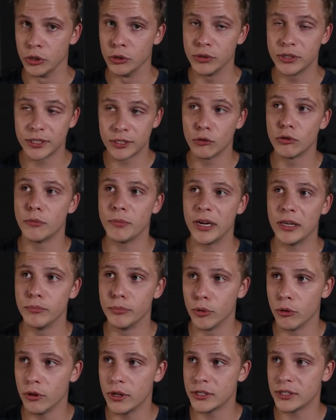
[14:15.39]
still remain
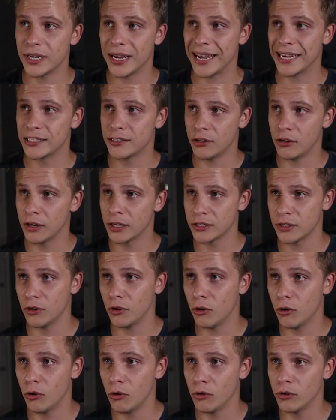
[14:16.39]
bullish as long as it
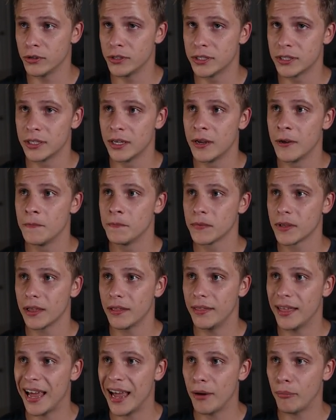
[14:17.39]
holds
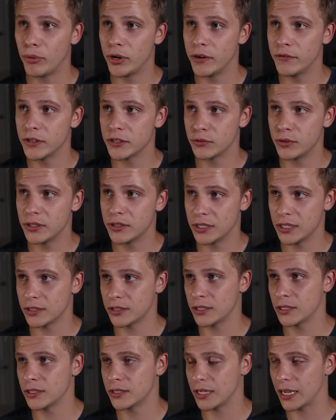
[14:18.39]
that previous
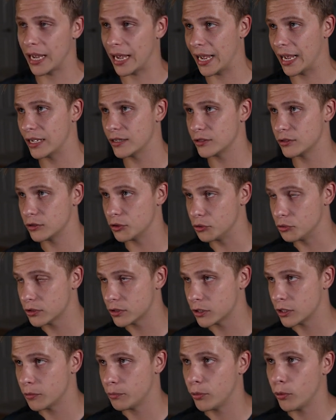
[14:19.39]
resistance as new
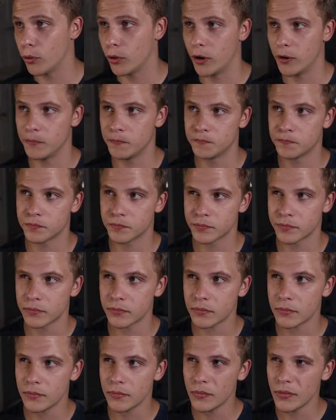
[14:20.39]
support.
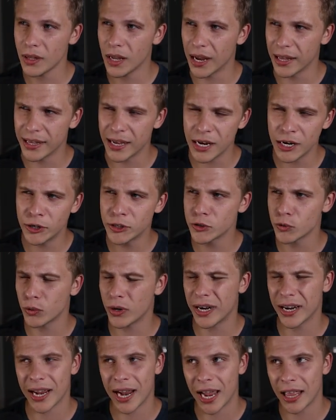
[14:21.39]
And here's
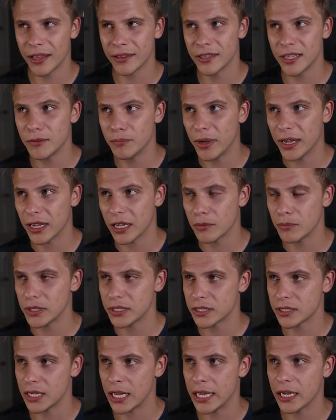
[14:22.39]
where I kind of did make a
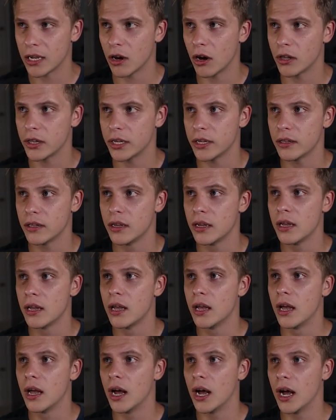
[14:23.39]
mistake on it,
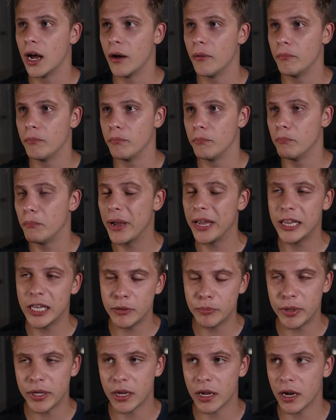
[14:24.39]

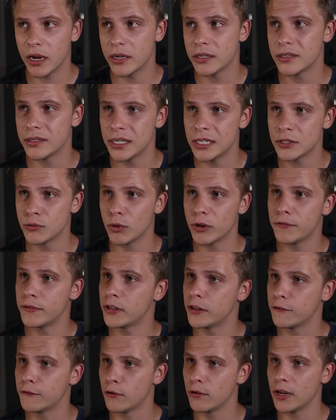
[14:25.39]
mainly because this
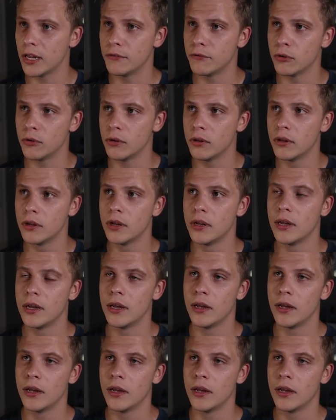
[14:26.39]
154 level,